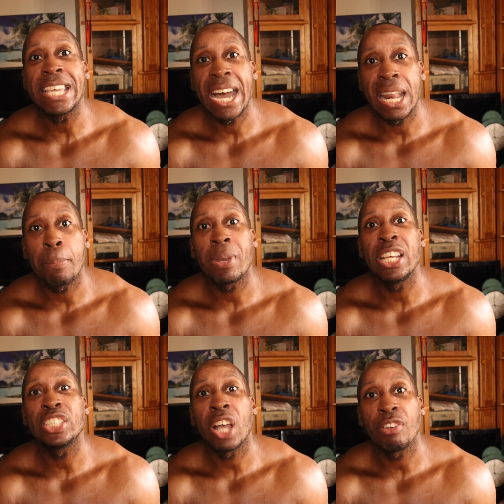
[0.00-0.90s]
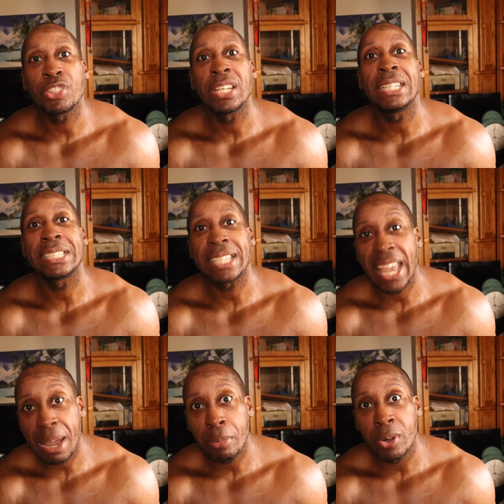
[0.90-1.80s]
County police officer a
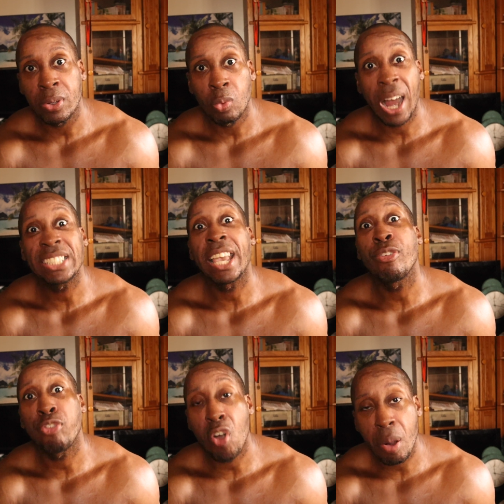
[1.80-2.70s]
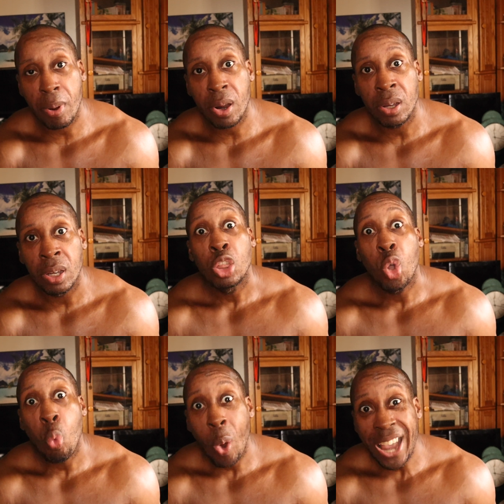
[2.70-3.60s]
scammer? Why I say former?
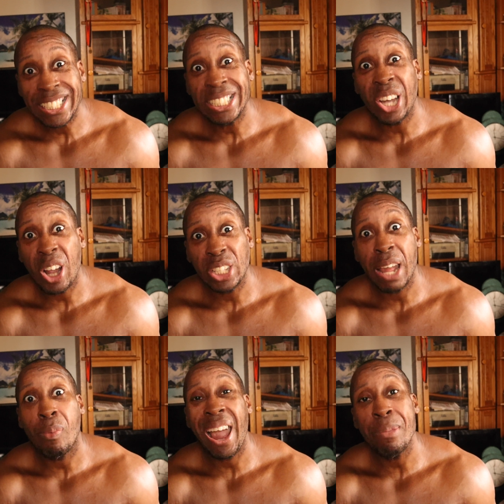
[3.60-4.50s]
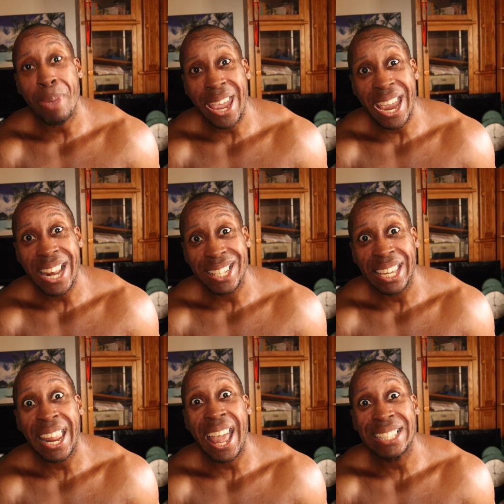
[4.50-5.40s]
The way she talked to that white man
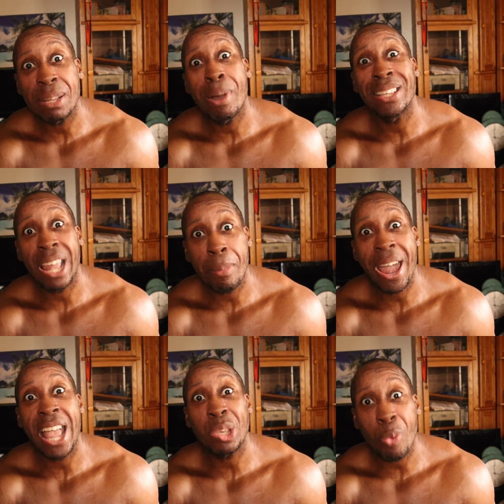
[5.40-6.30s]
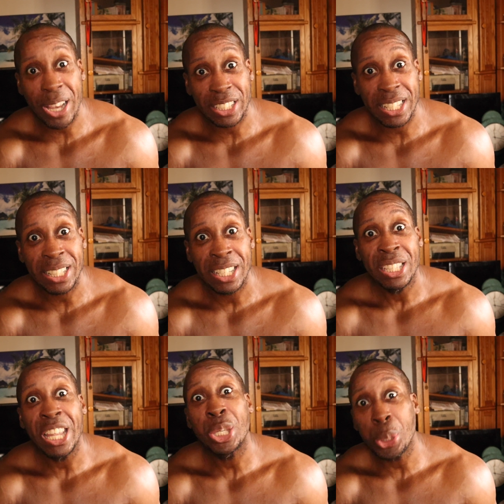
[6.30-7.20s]
and asked him a dumbass question,
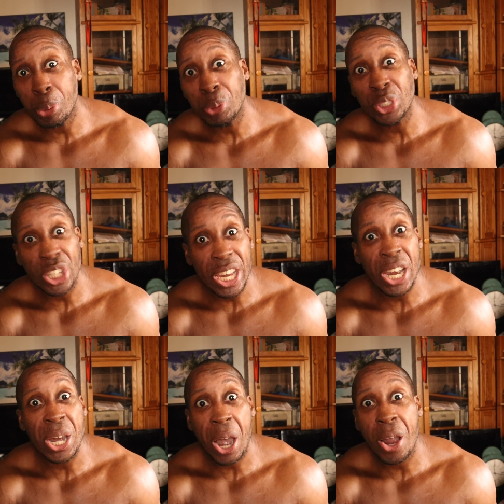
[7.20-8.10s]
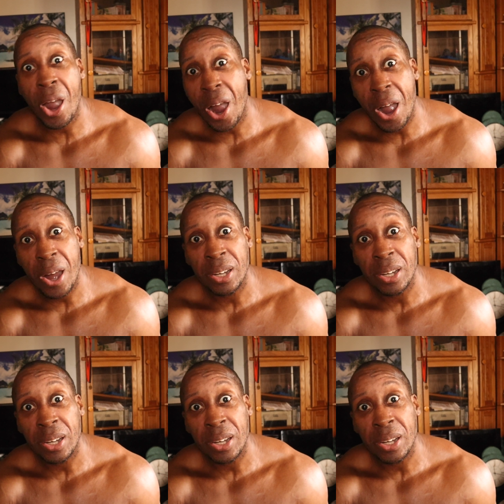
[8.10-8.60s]
did you steal a car?